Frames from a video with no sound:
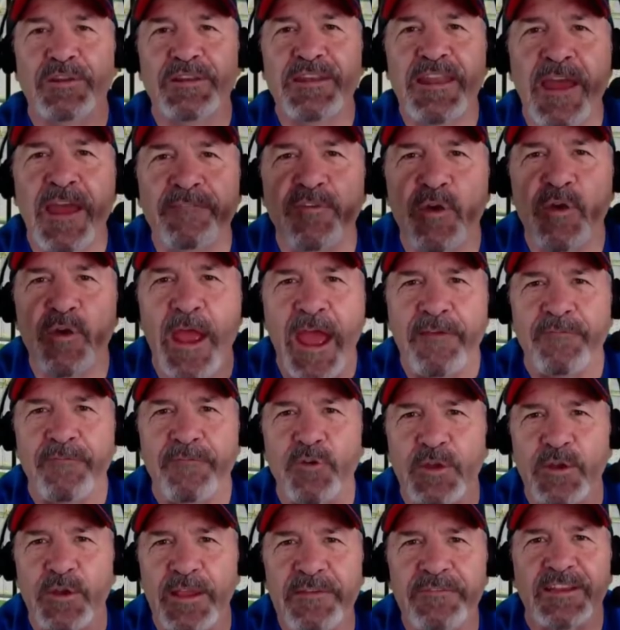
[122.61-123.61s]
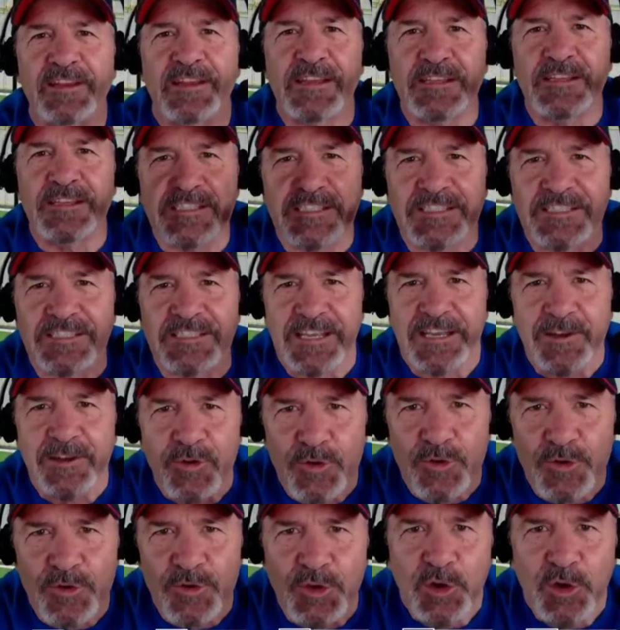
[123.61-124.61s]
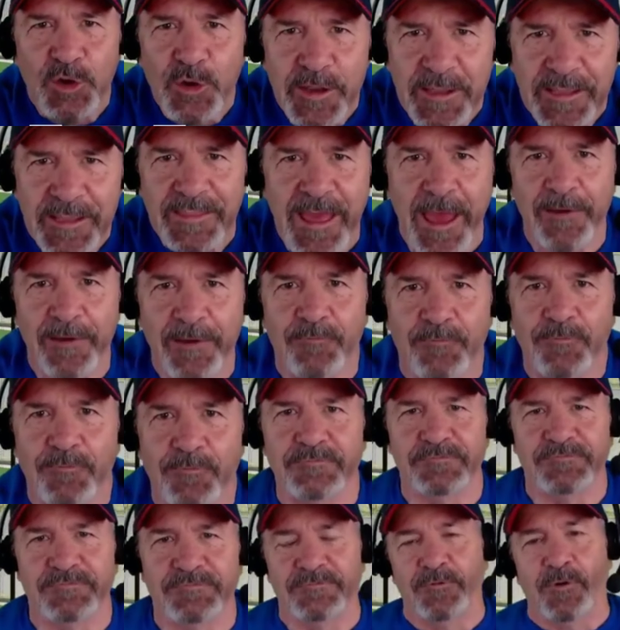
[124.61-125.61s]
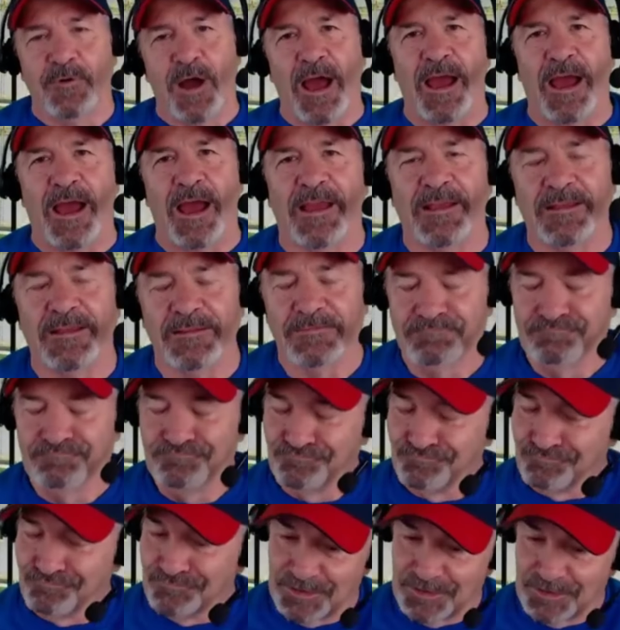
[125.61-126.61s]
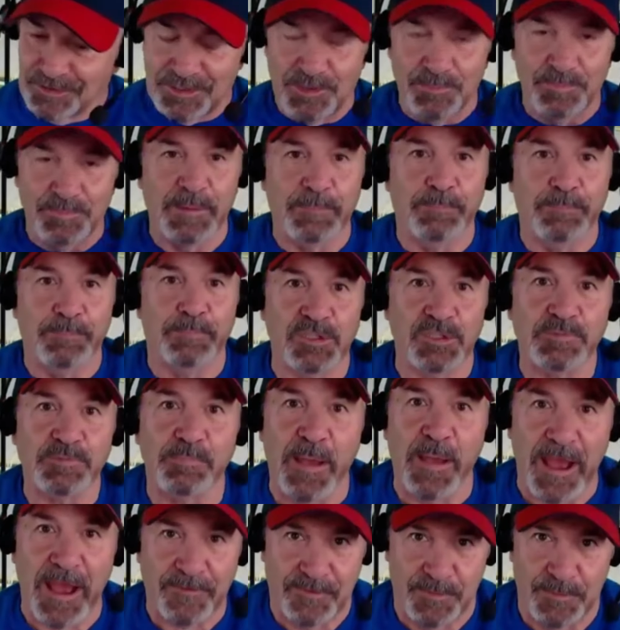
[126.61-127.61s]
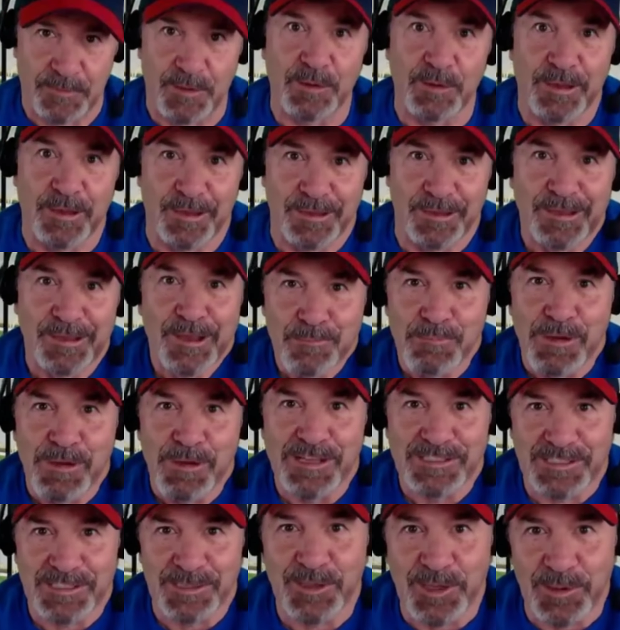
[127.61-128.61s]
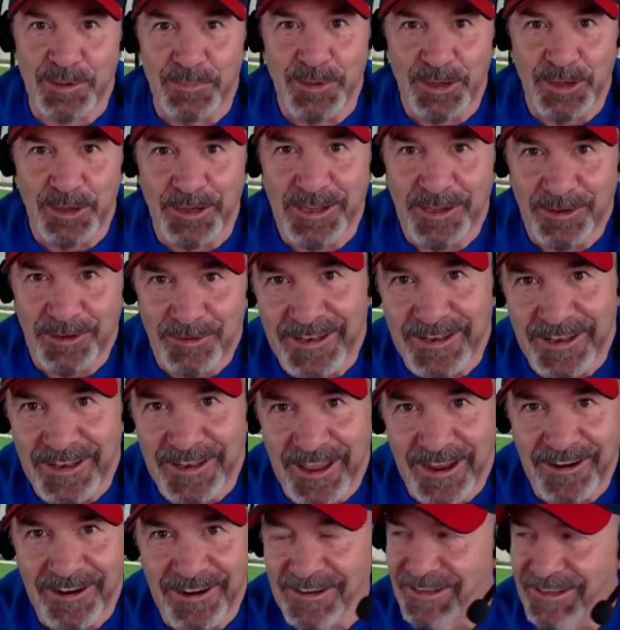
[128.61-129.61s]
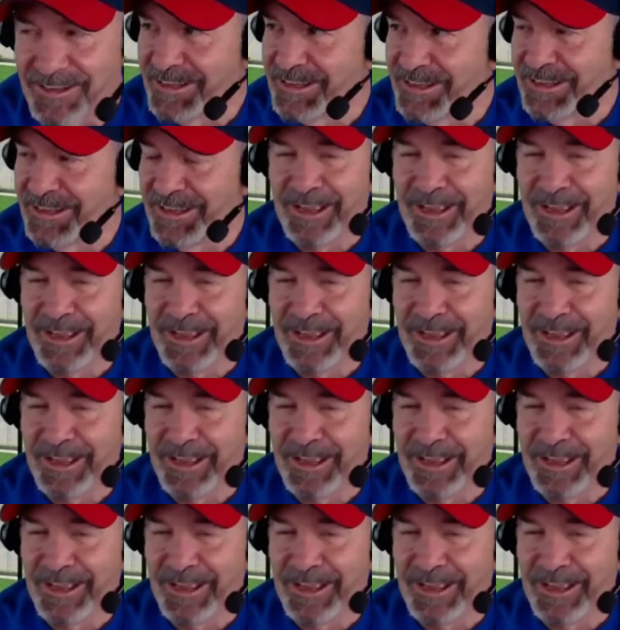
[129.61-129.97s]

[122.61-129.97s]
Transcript: They would never, ever even consider doing that. Why? Because there'd be pushback from the Muslim community, wouldn't there?